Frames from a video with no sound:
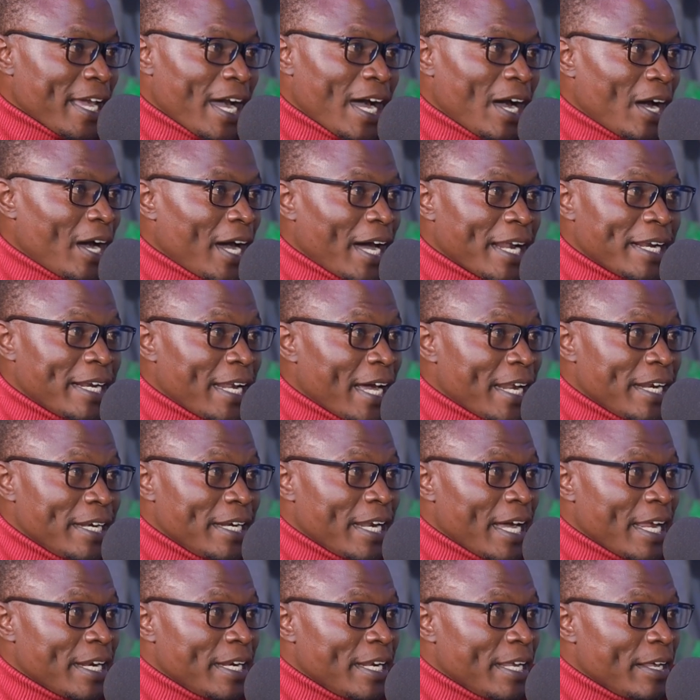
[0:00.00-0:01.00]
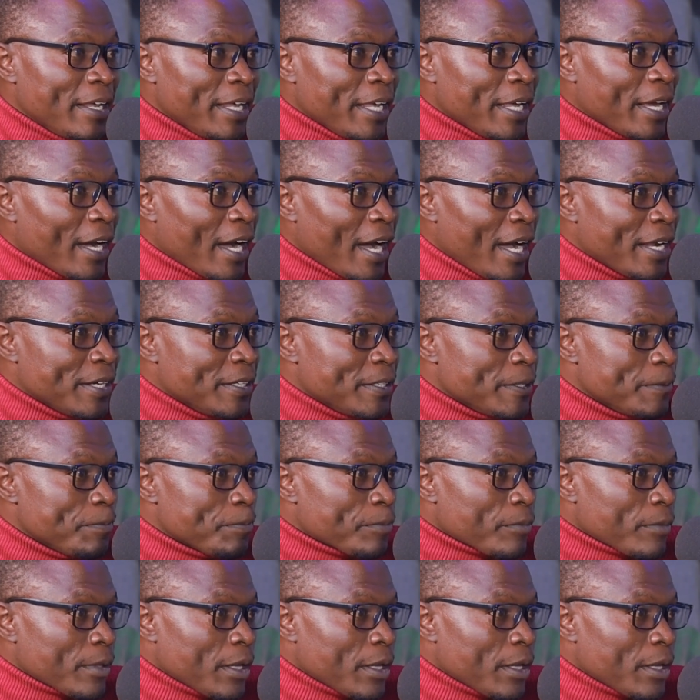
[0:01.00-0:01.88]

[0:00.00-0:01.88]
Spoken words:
And a hand?